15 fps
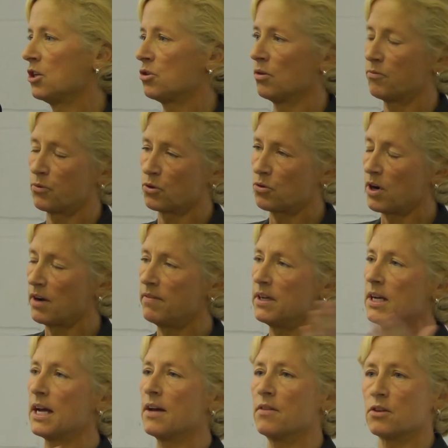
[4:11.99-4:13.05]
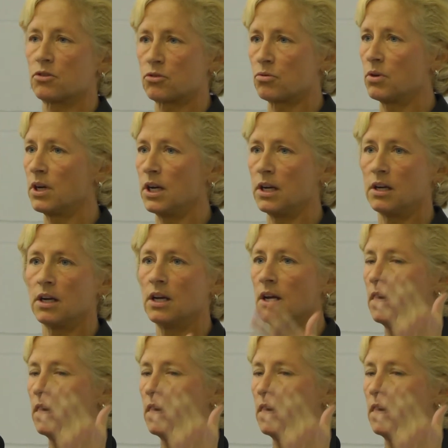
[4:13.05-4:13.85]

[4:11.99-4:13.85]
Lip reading: So if we're driving down the street,